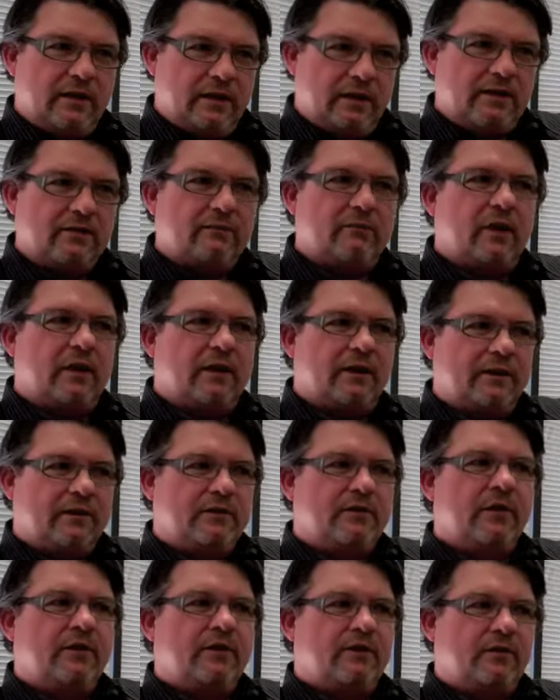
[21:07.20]
Yeah, you're right.
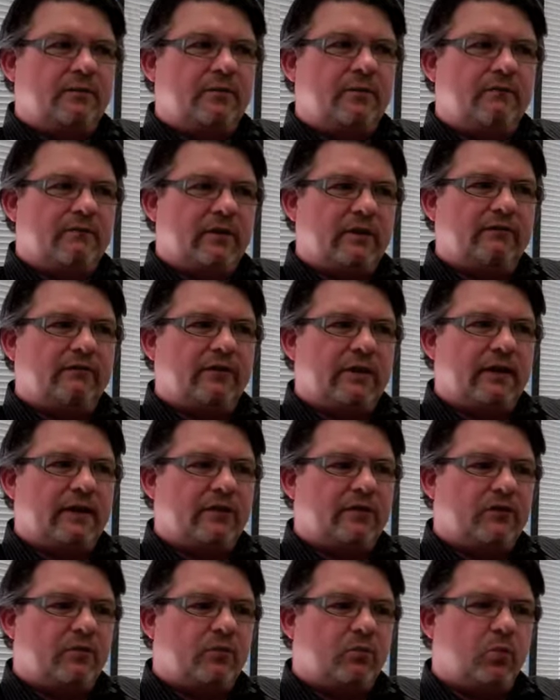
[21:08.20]
It could be a red
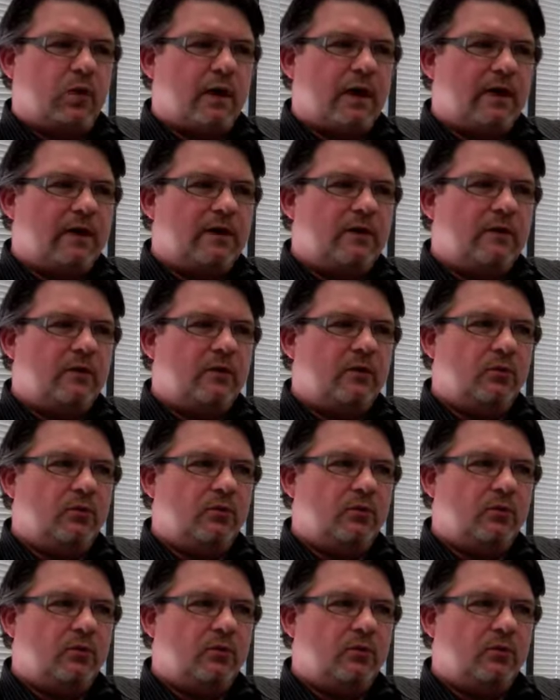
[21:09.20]
flag. The way